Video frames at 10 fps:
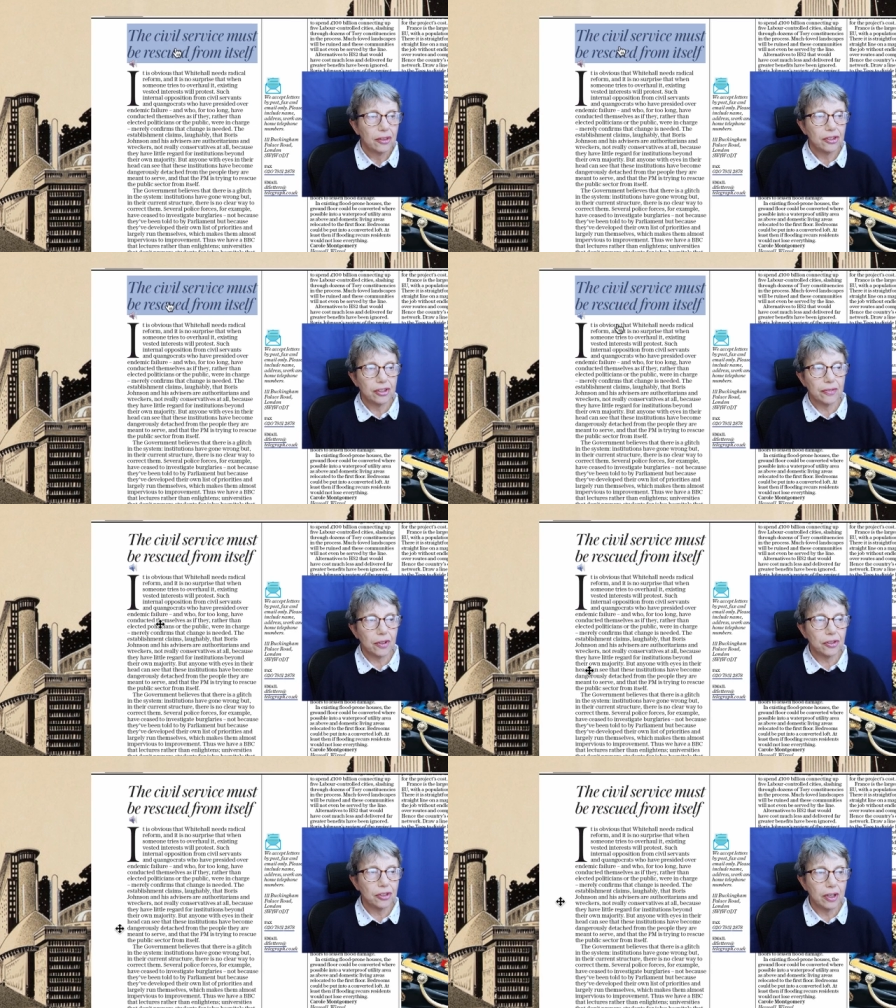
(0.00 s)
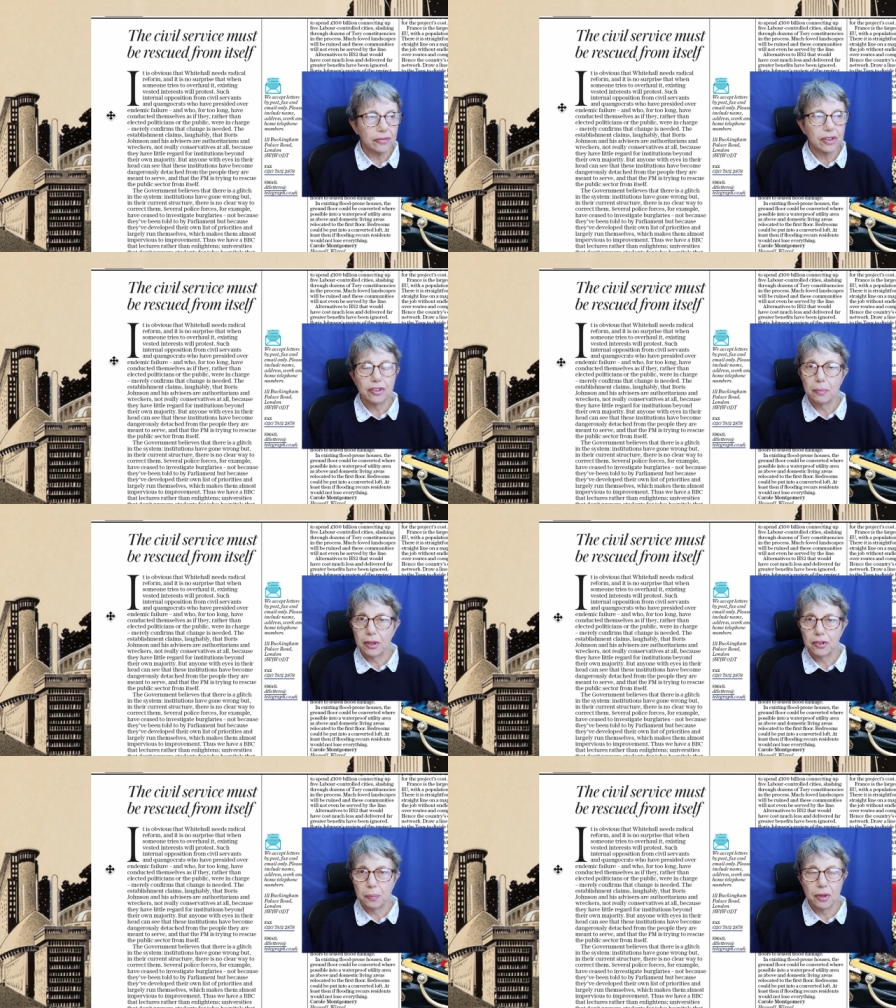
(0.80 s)
The civil service
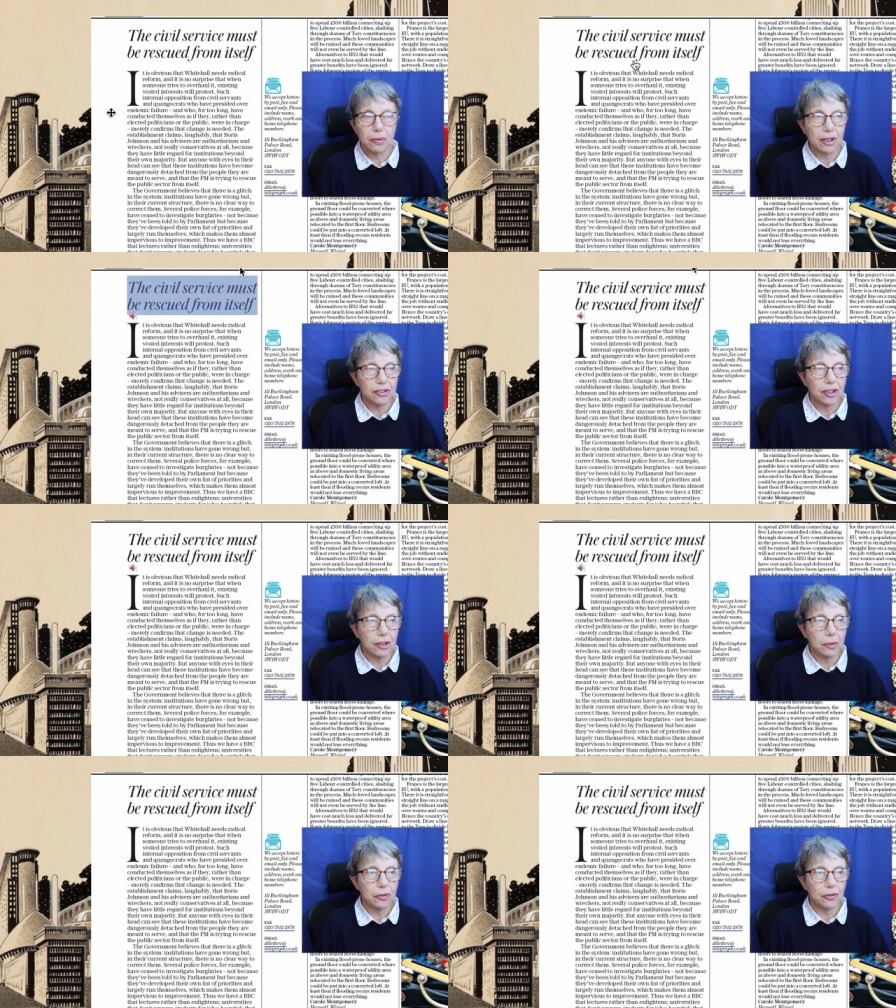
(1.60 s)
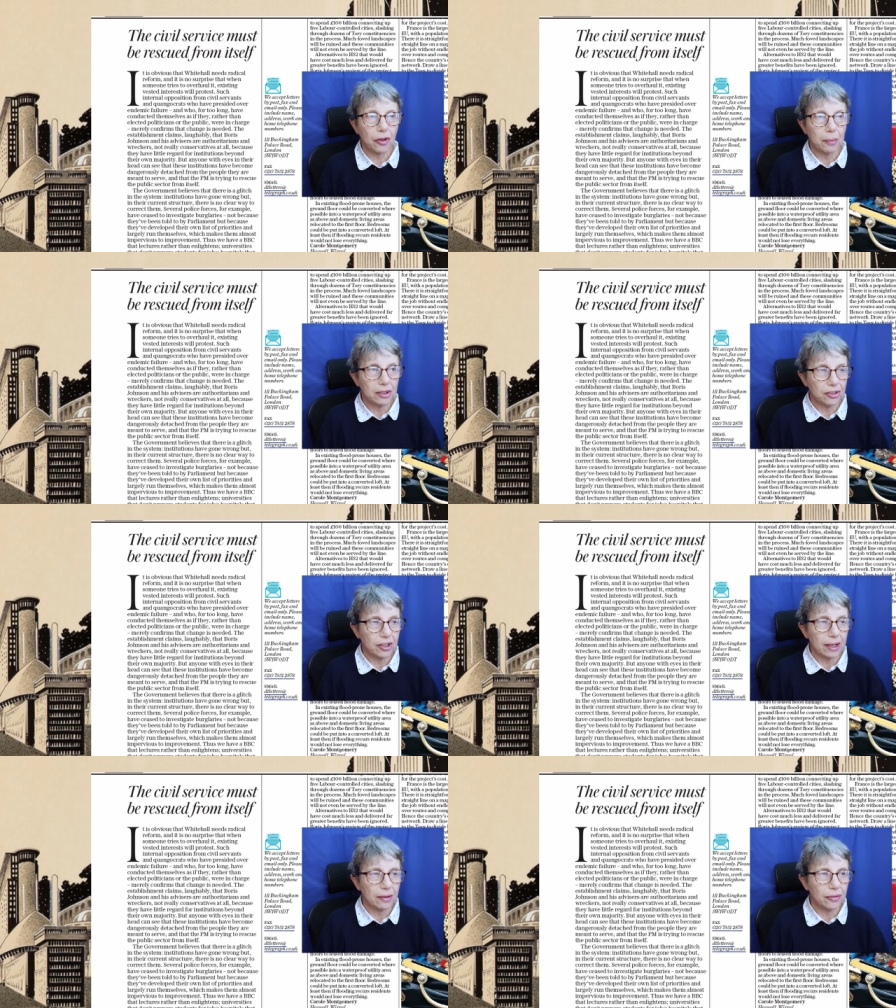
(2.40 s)
must be rescued from
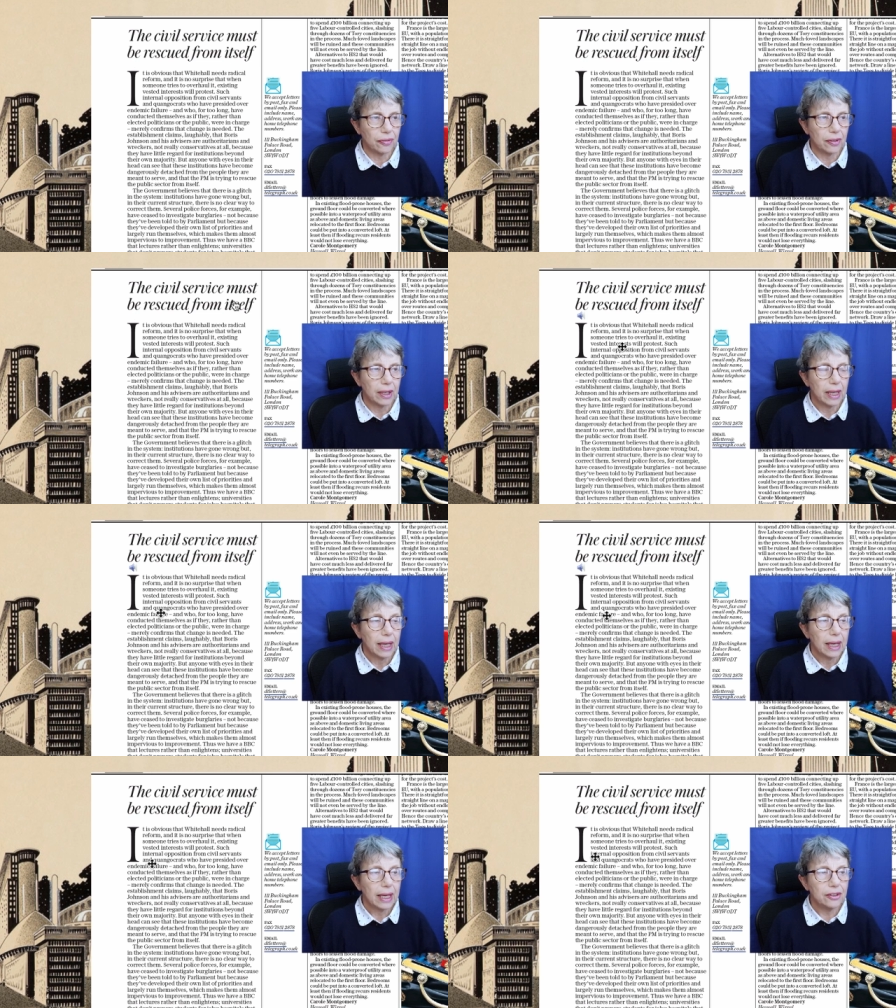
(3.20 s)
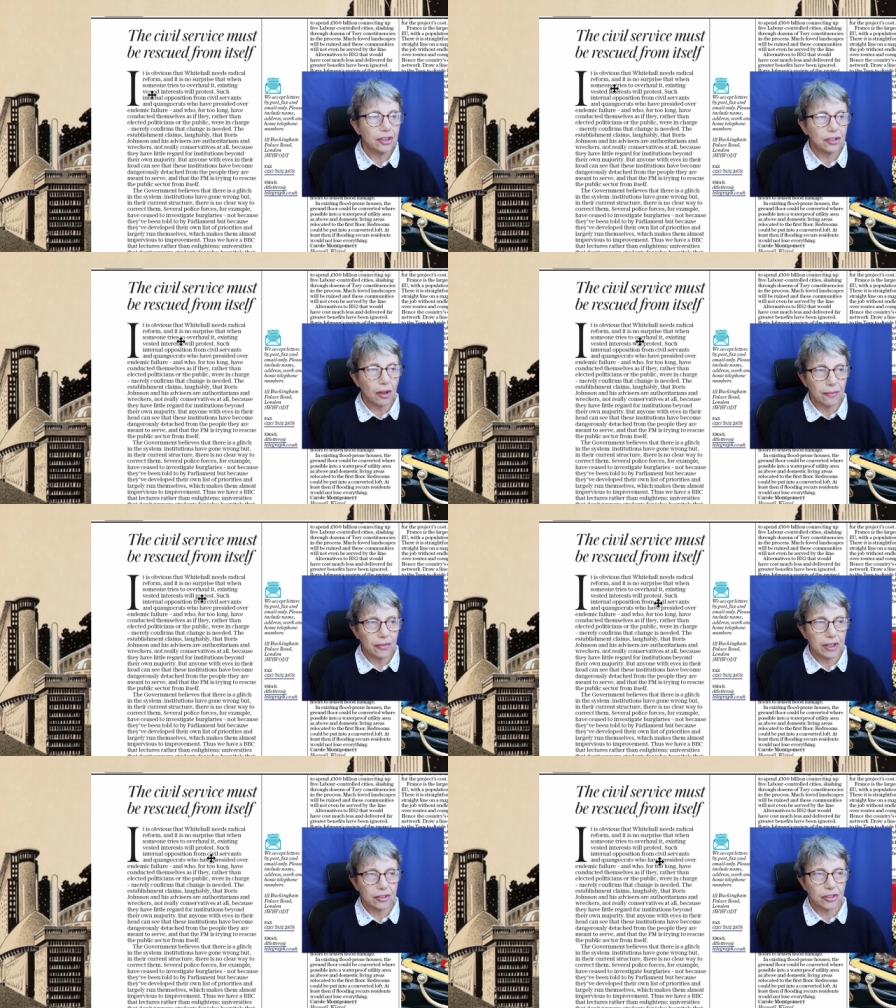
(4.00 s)
itself. It is
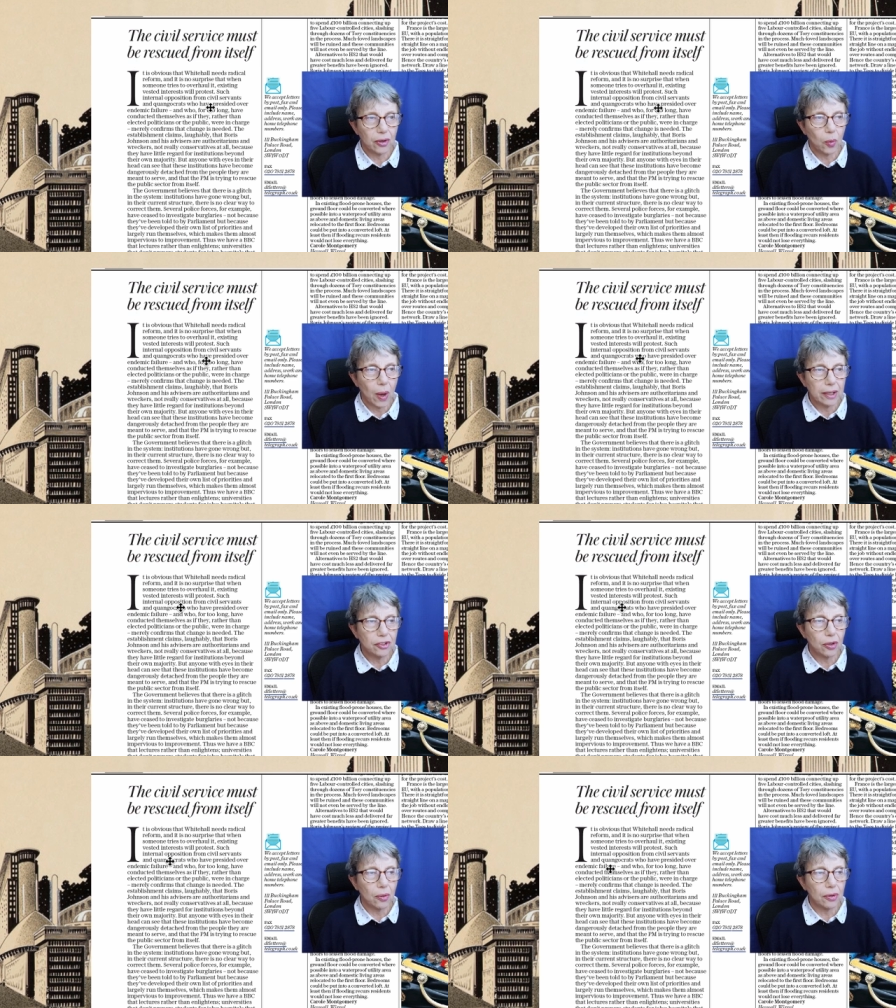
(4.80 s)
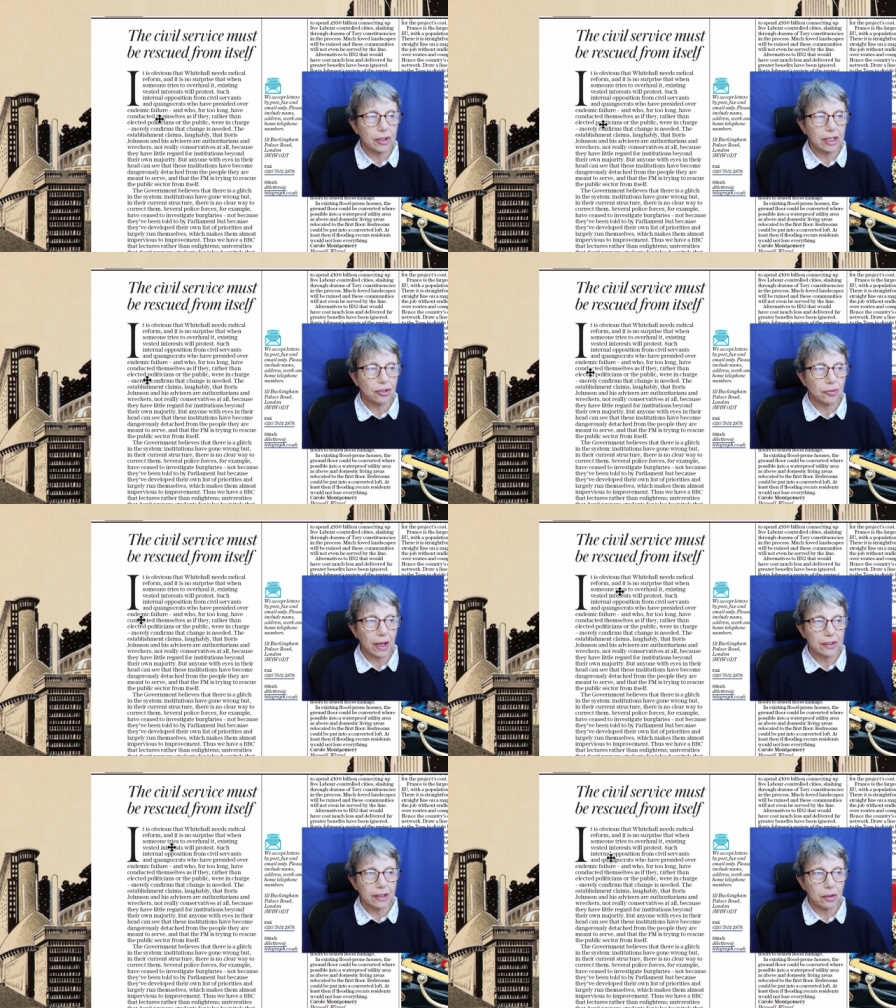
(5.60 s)
obvious that Whitehall needs
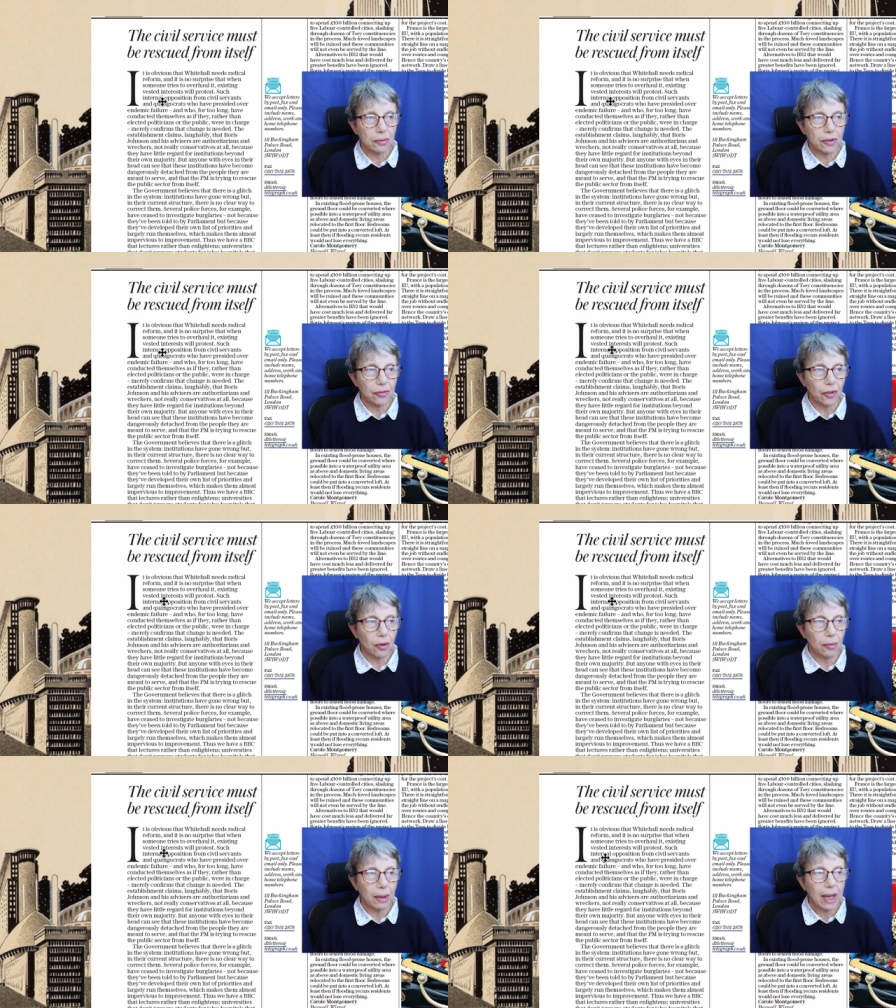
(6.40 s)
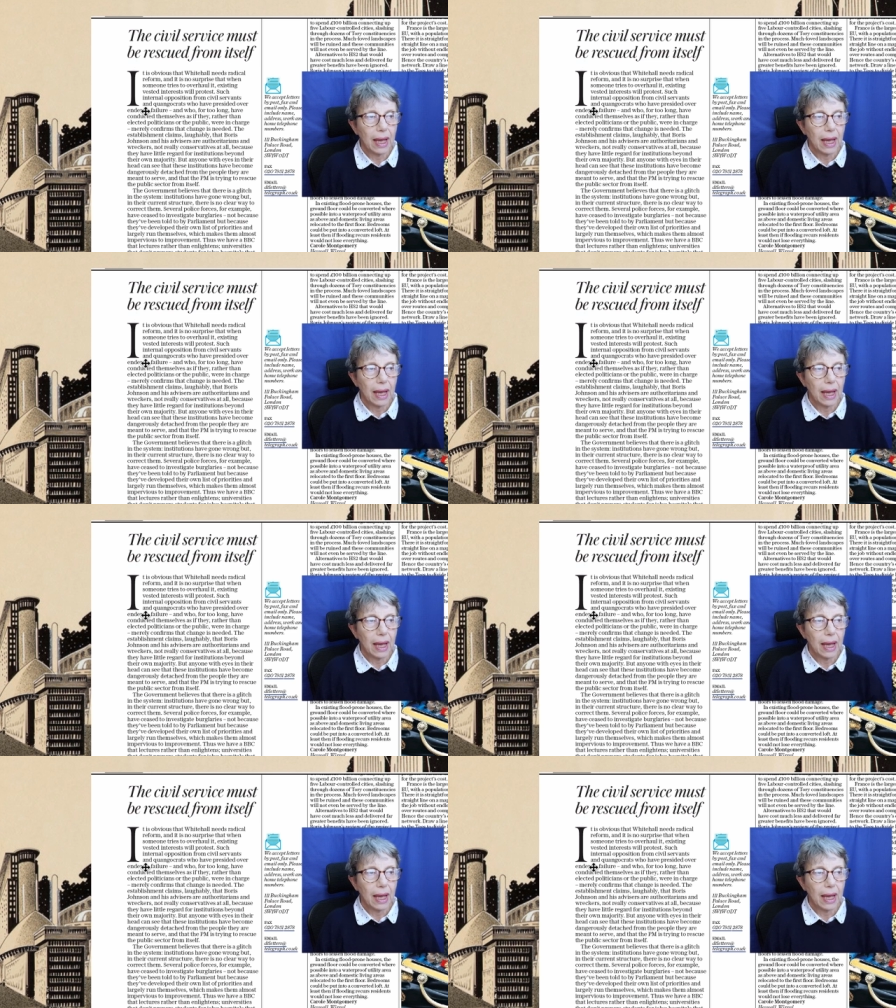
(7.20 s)
radical reform,